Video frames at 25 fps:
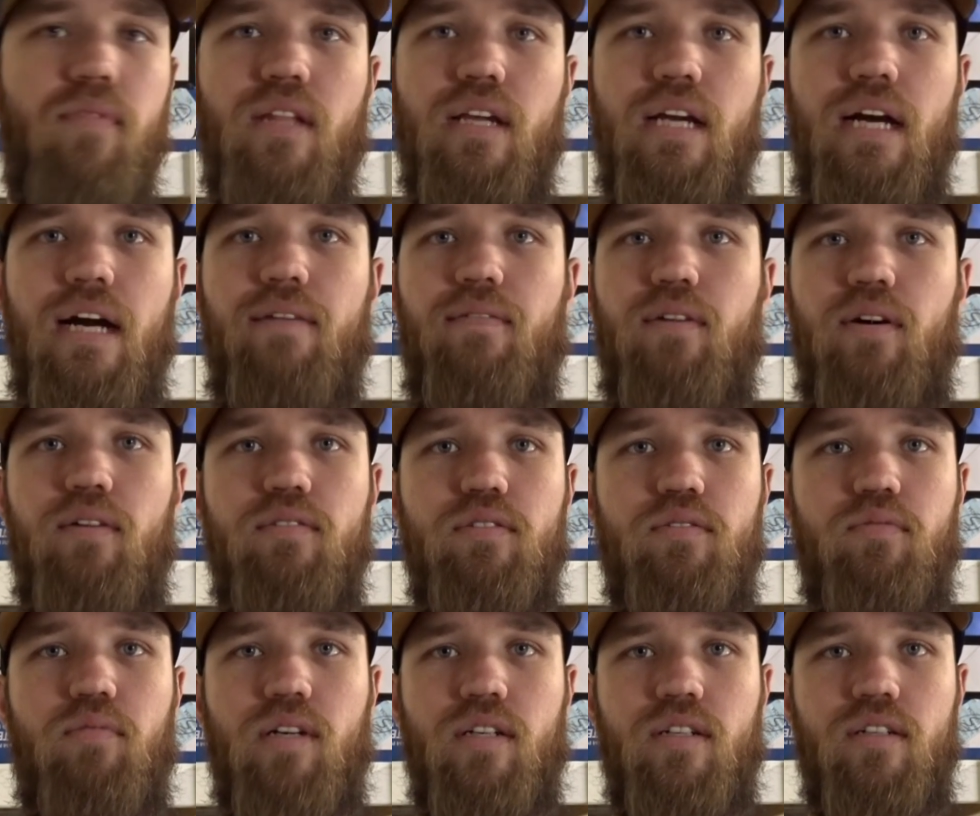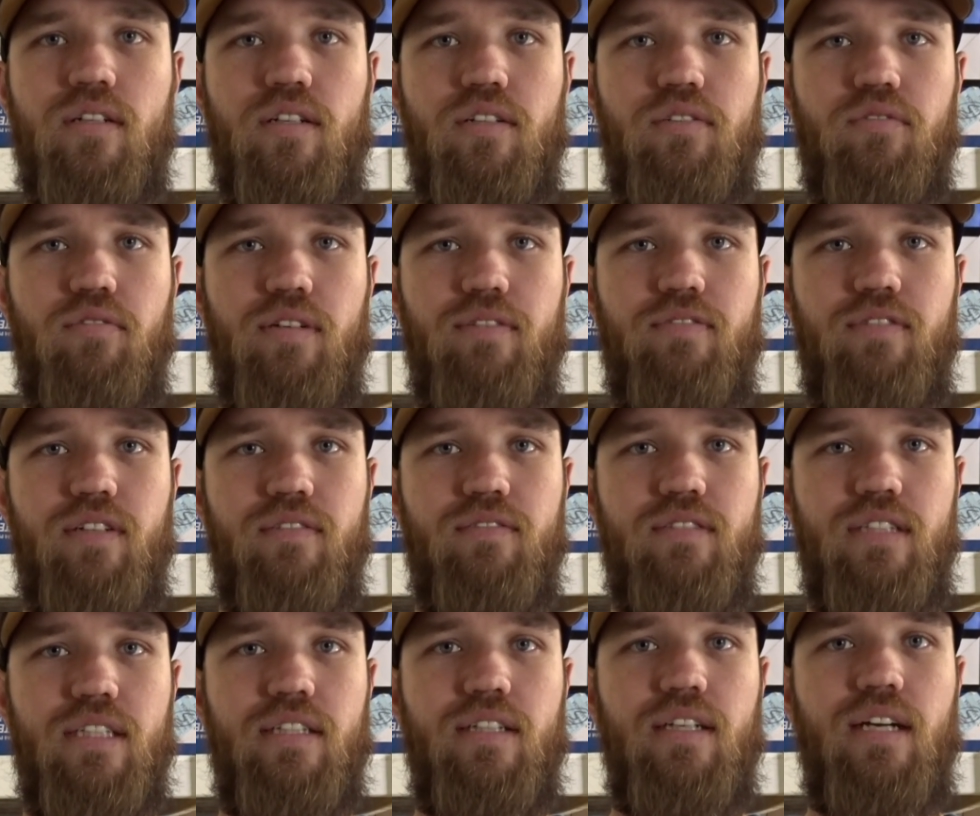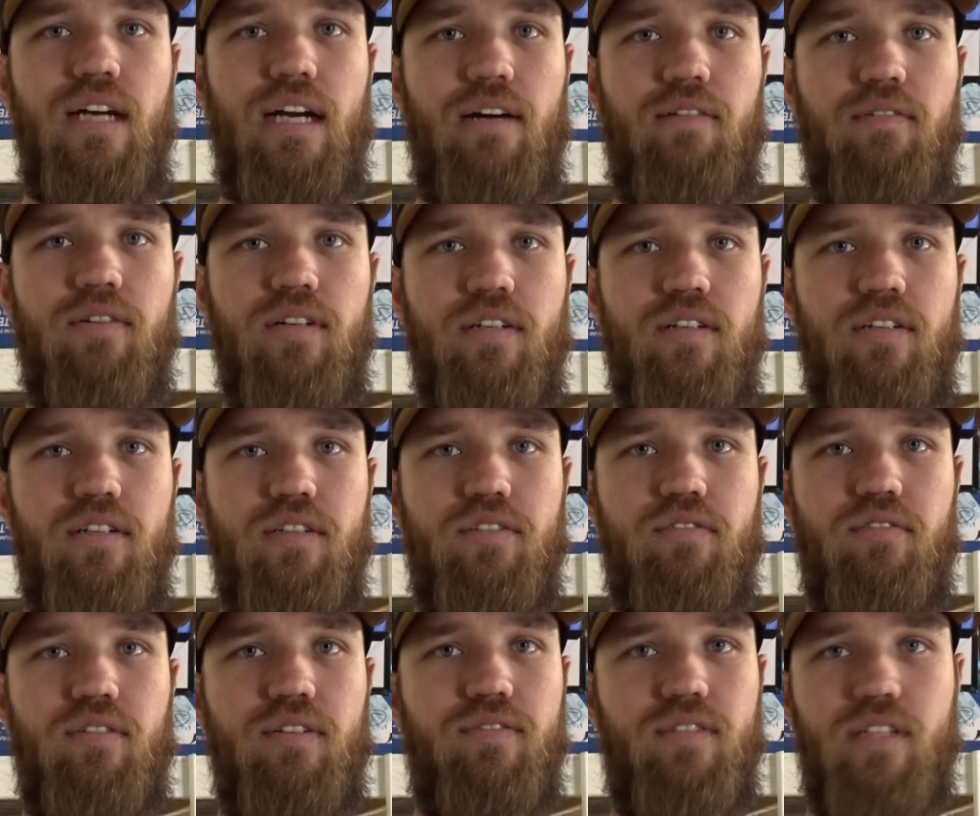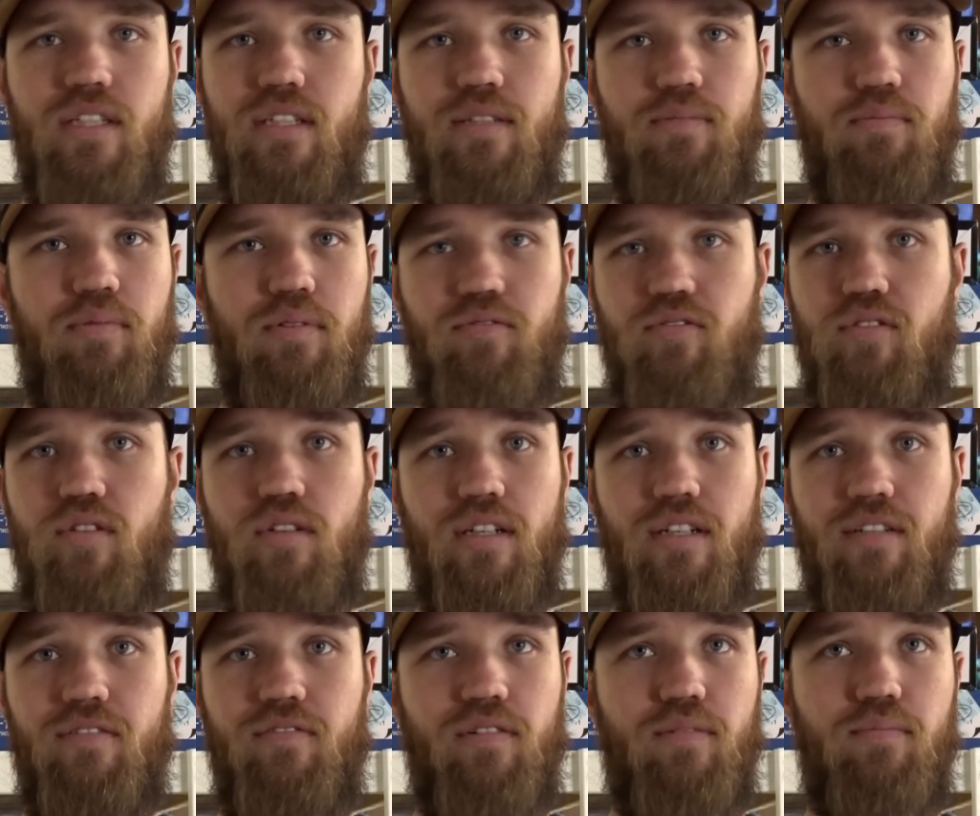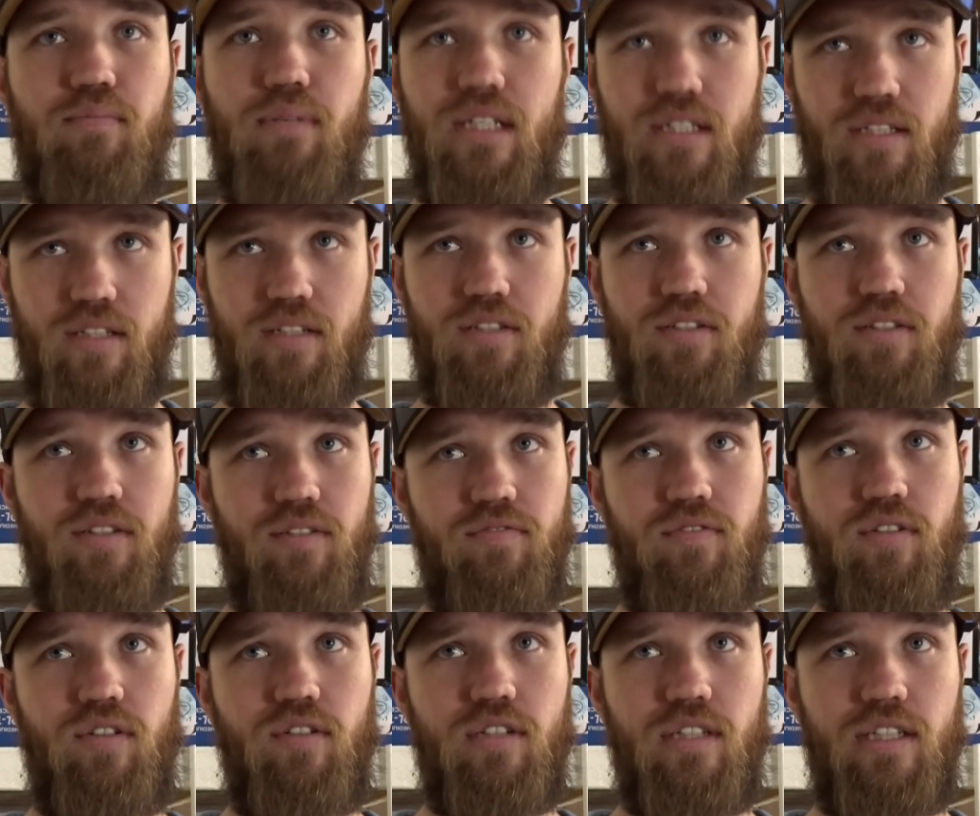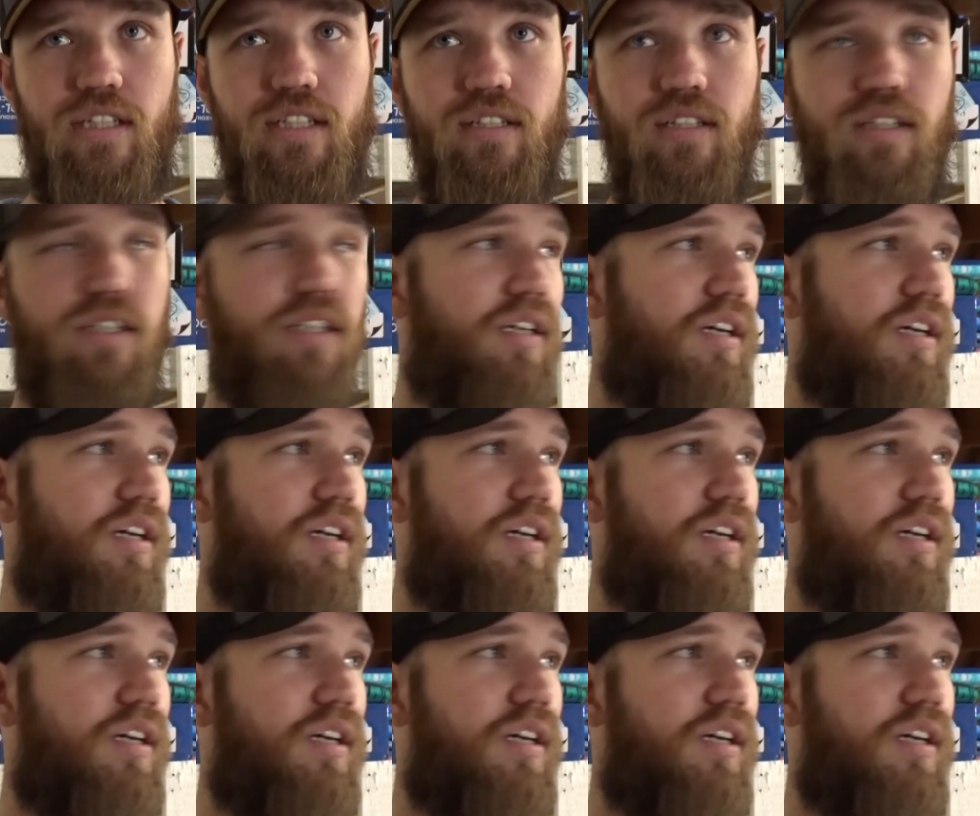I've always wanted a 350. I wanted a 350 before I even bought the 240.